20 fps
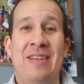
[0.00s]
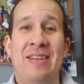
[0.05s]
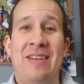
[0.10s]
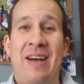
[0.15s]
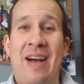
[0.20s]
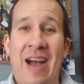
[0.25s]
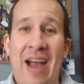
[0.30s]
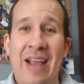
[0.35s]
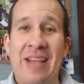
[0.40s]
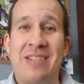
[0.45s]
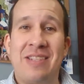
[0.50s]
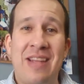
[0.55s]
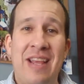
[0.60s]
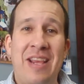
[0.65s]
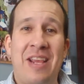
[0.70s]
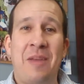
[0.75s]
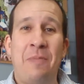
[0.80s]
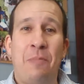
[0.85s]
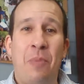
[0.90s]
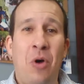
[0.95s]
Ohio
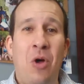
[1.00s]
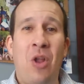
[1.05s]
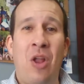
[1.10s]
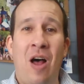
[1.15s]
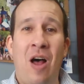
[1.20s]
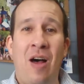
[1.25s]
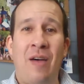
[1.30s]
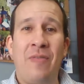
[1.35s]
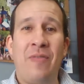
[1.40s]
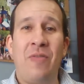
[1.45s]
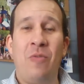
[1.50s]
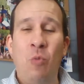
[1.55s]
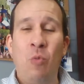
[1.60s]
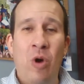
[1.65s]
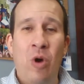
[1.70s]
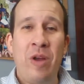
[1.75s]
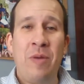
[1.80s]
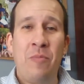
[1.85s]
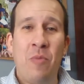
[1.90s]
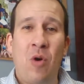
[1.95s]
State can pull off
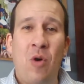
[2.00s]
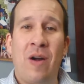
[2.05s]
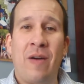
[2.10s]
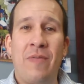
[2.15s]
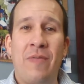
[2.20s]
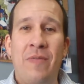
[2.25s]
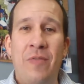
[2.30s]
one more